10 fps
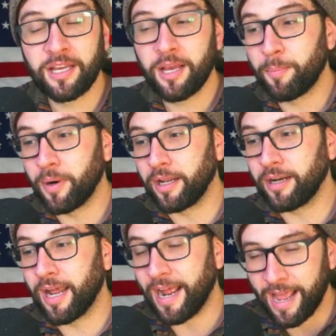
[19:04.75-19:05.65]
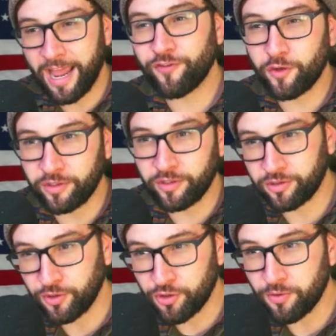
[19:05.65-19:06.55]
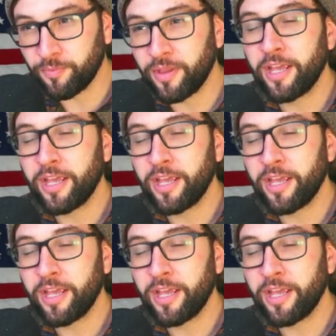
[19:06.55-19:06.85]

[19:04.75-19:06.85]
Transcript: but I have to assume